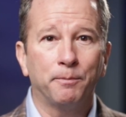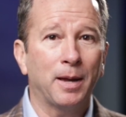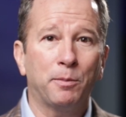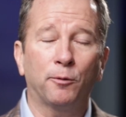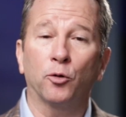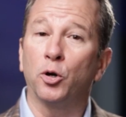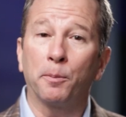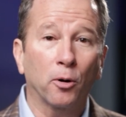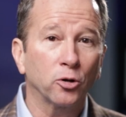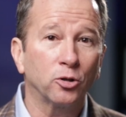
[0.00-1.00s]
maybe for your
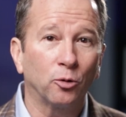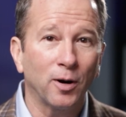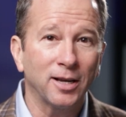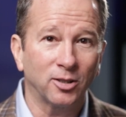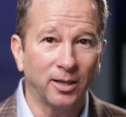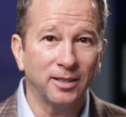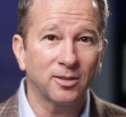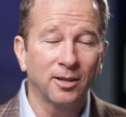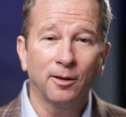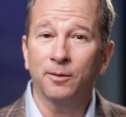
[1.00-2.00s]
personal residence,